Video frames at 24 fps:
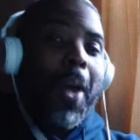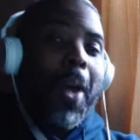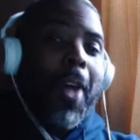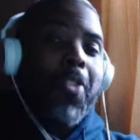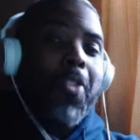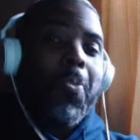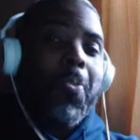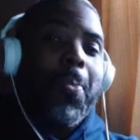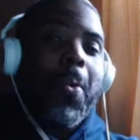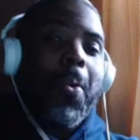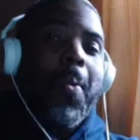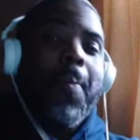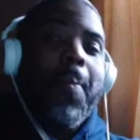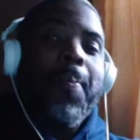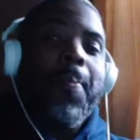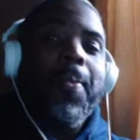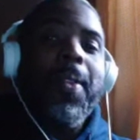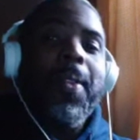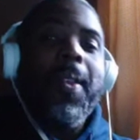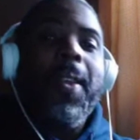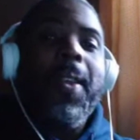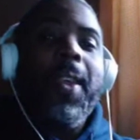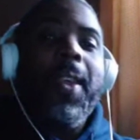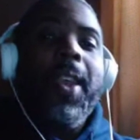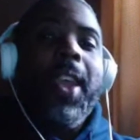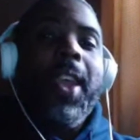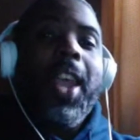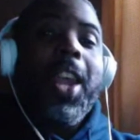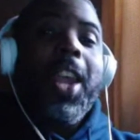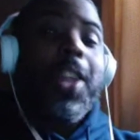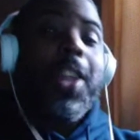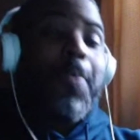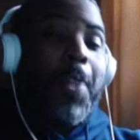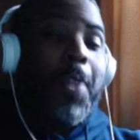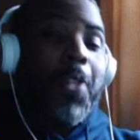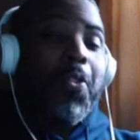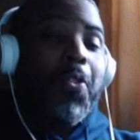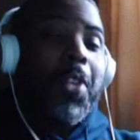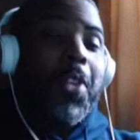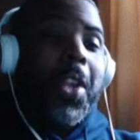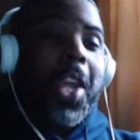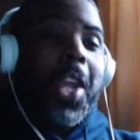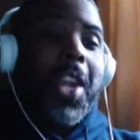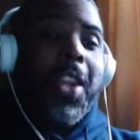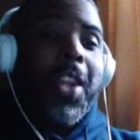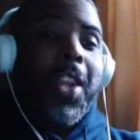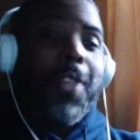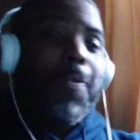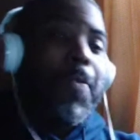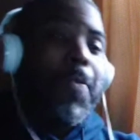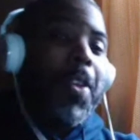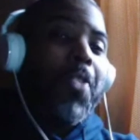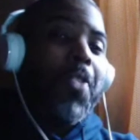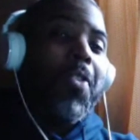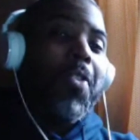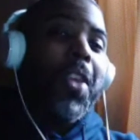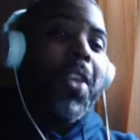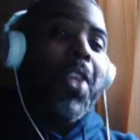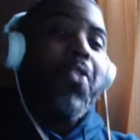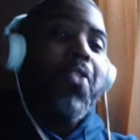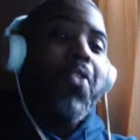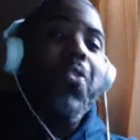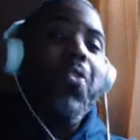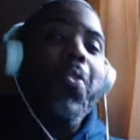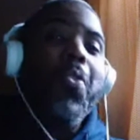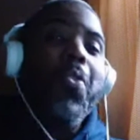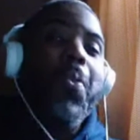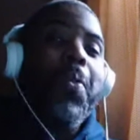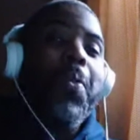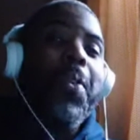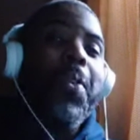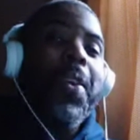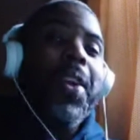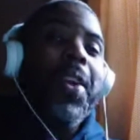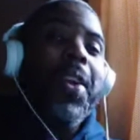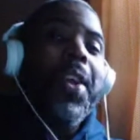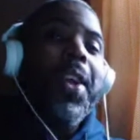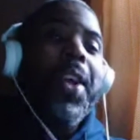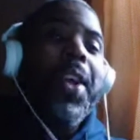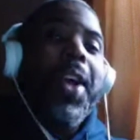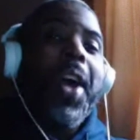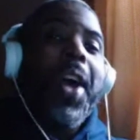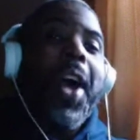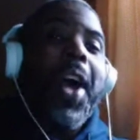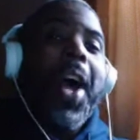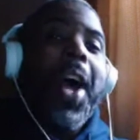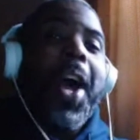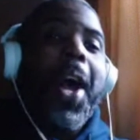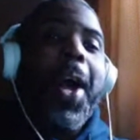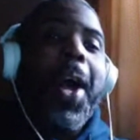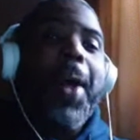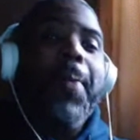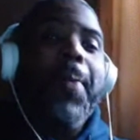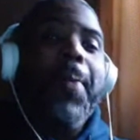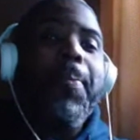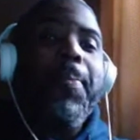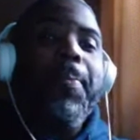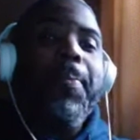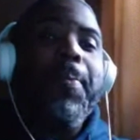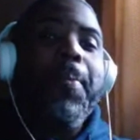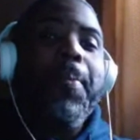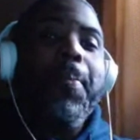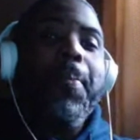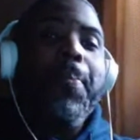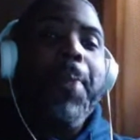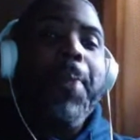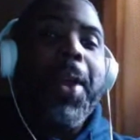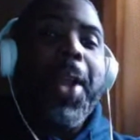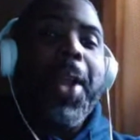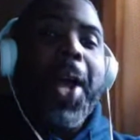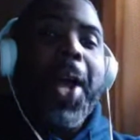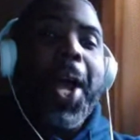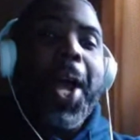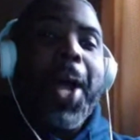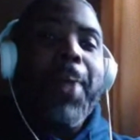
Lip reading: as possible. And eventually they did fix the issue. But